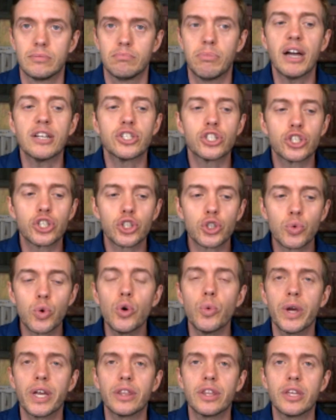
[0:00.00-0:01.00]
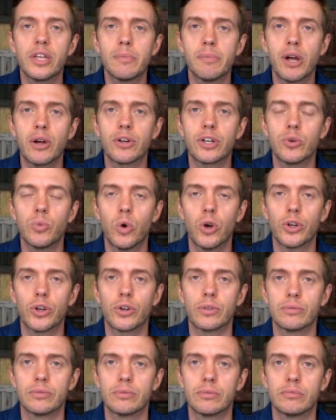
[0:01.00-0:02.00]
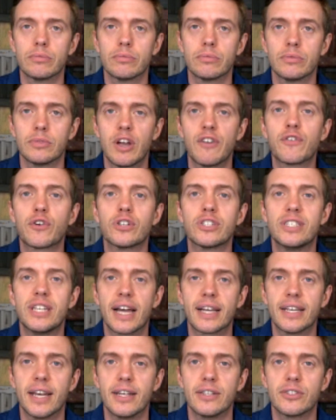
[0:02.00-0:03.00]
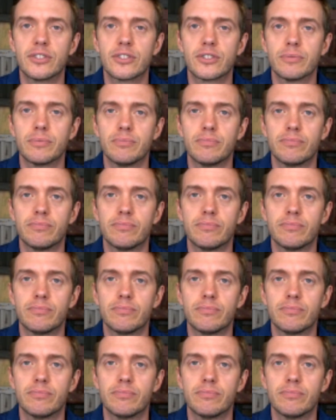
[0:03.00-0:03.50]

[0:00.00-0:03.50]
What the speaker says: By screwing the American worker for decades.